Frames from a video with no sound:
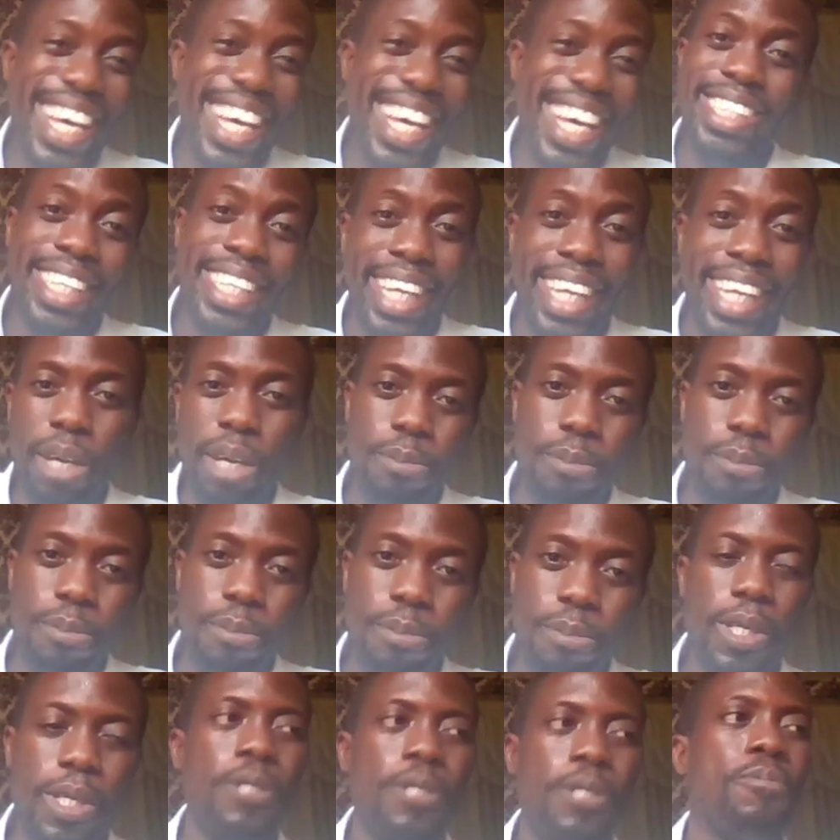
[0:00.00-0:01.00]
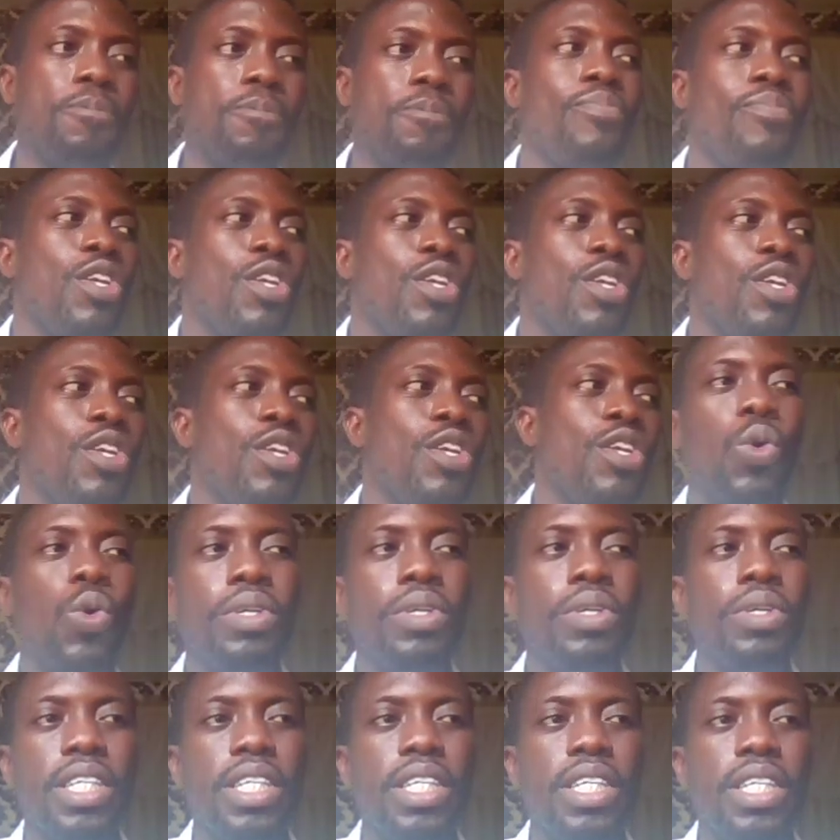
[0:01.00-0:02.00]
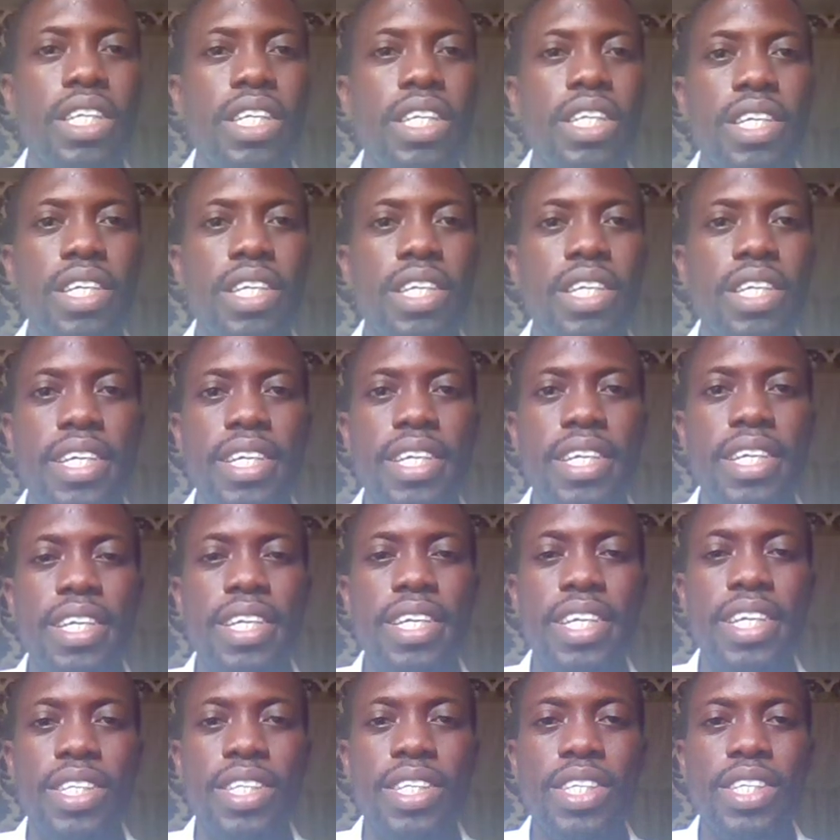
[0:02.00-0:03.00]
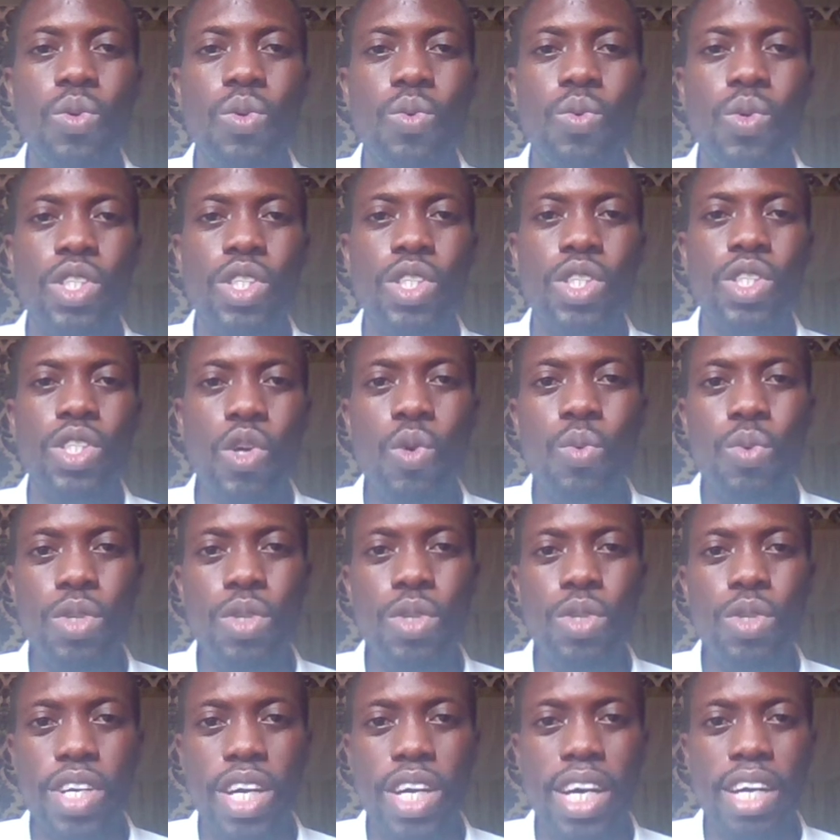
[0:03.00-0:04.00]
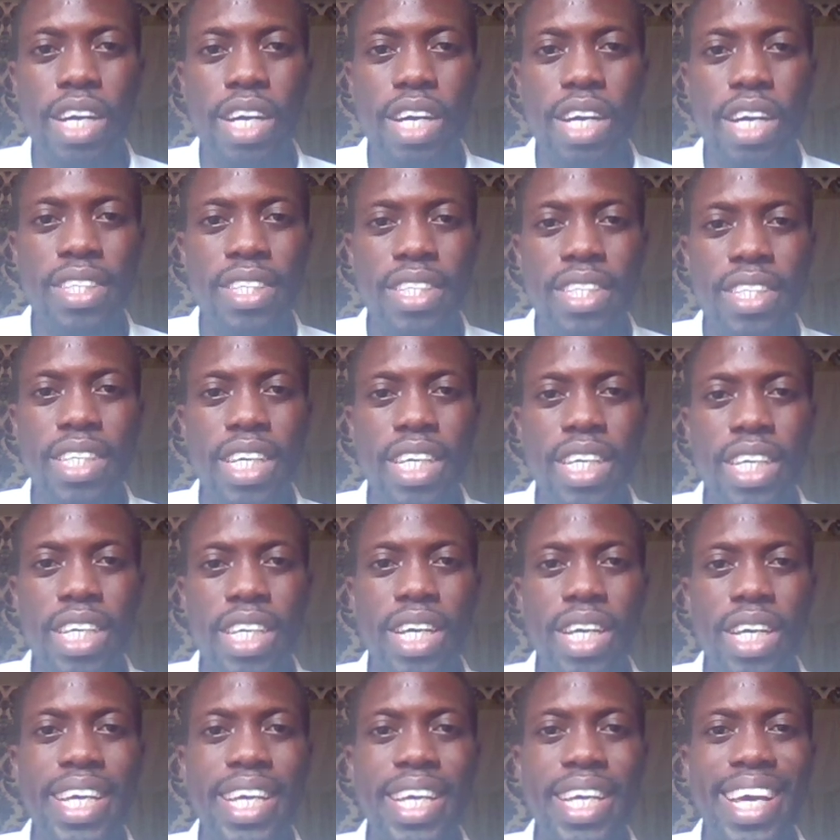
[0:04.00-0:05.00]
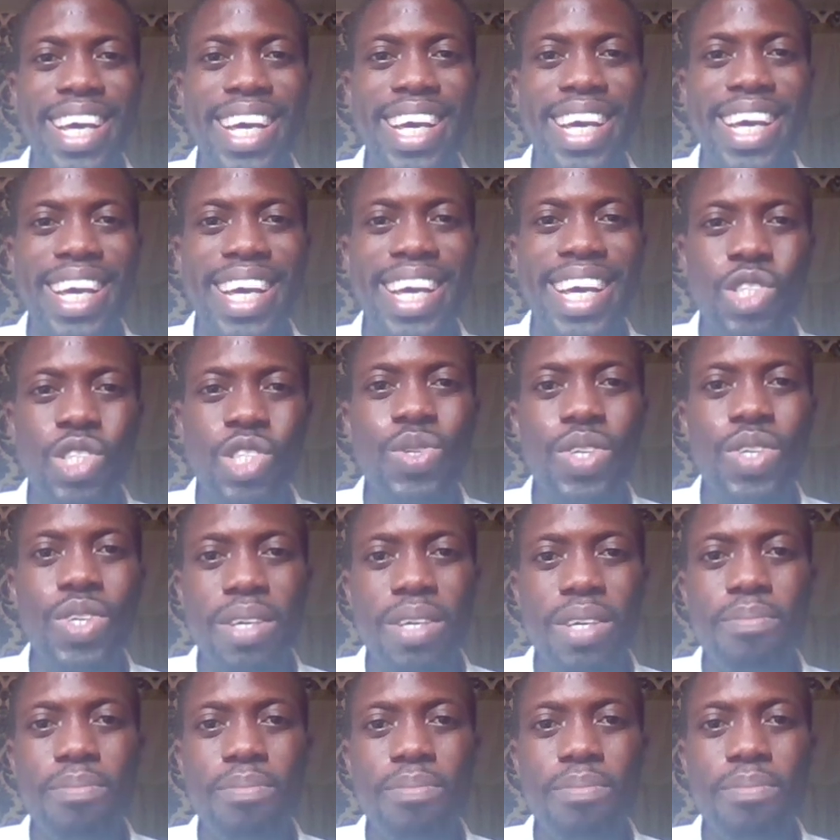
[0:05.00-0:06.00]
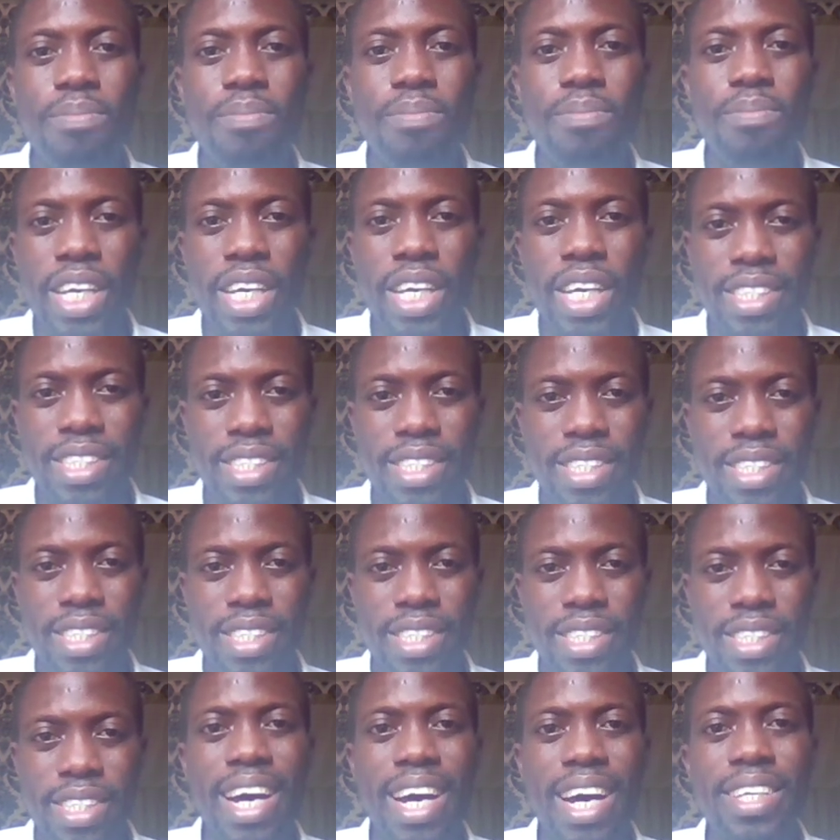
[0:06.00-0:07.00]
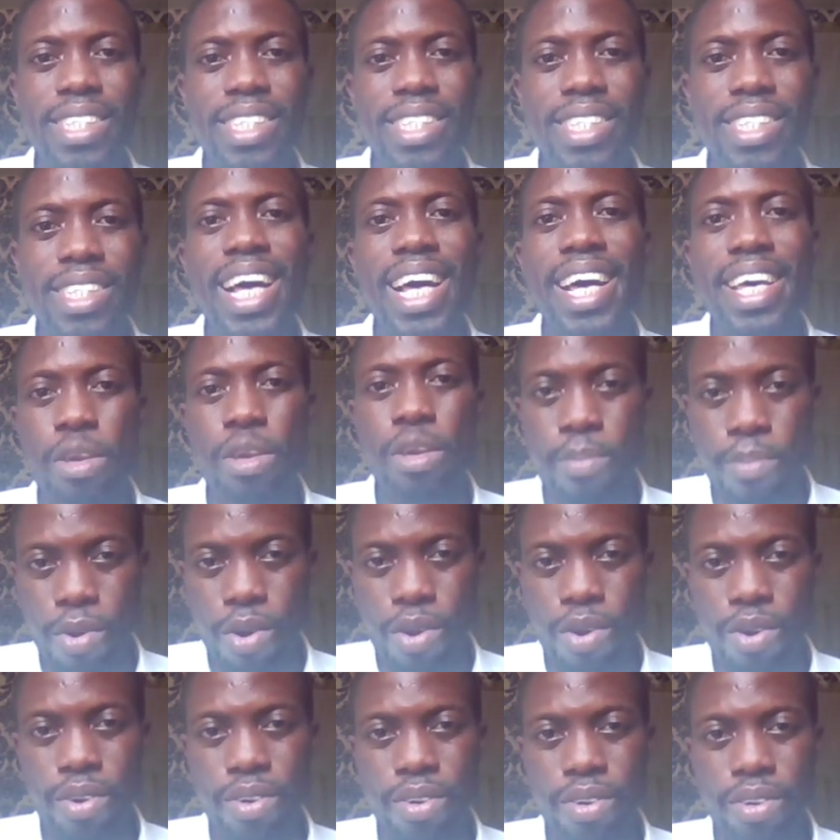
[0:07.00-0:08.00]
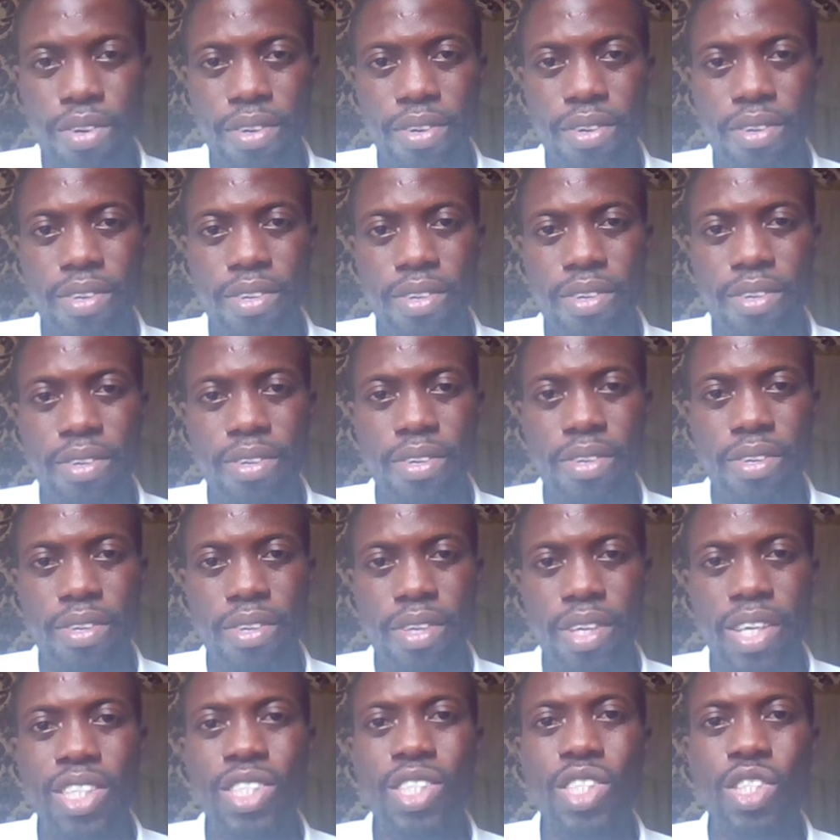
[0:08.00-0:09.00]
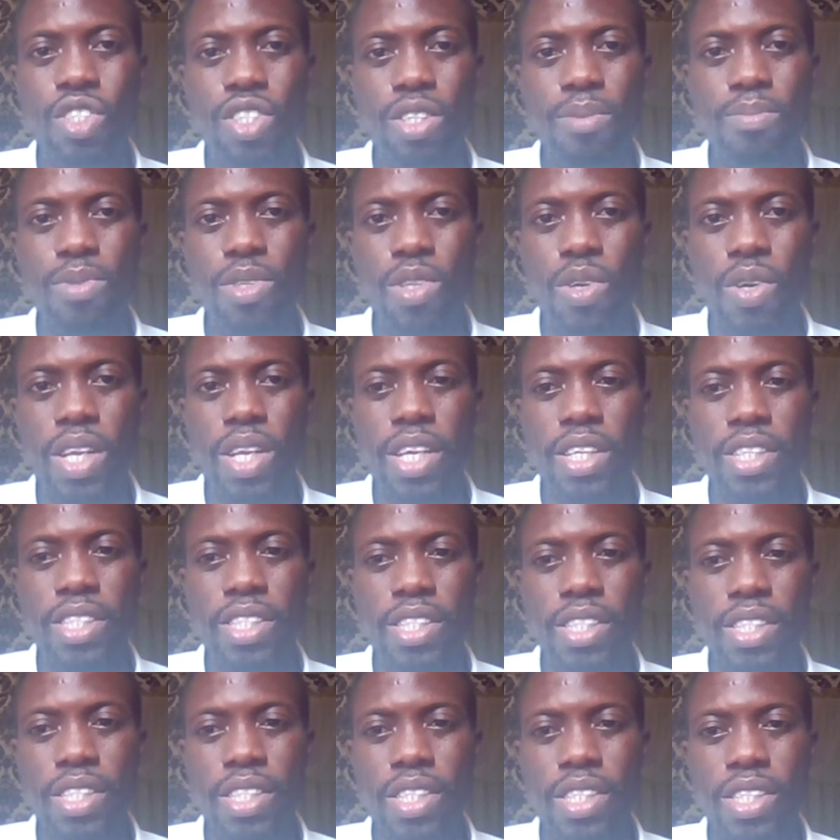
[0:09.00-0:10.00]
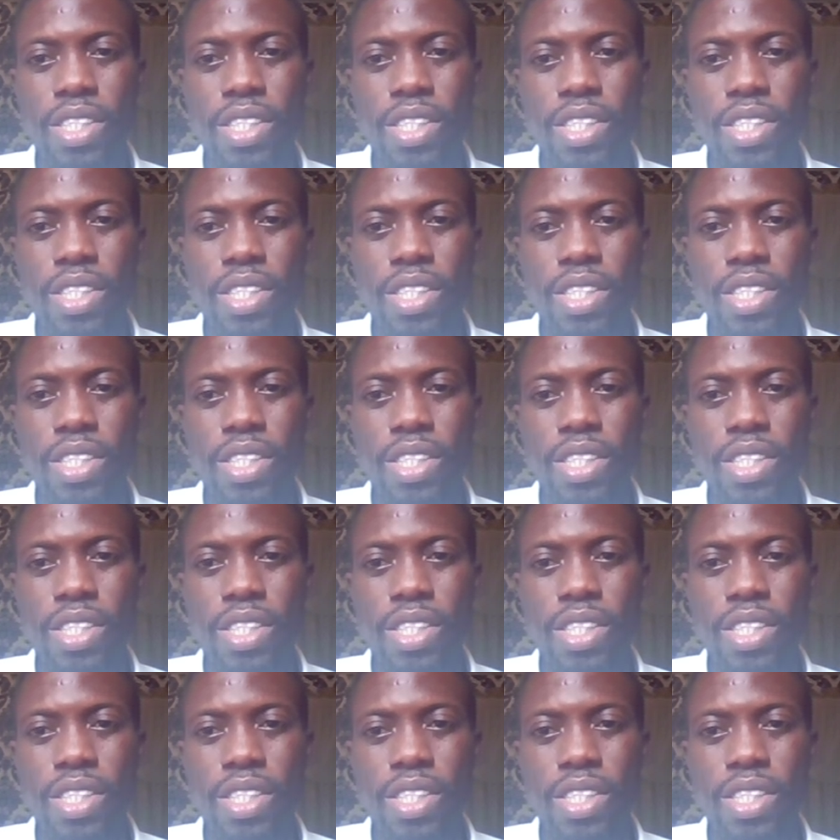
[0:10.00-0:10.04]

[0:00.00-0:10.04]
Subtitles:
depth. So what is called witchcraft is actually extreme knowledge. Kasa imo. Extreme knowledge.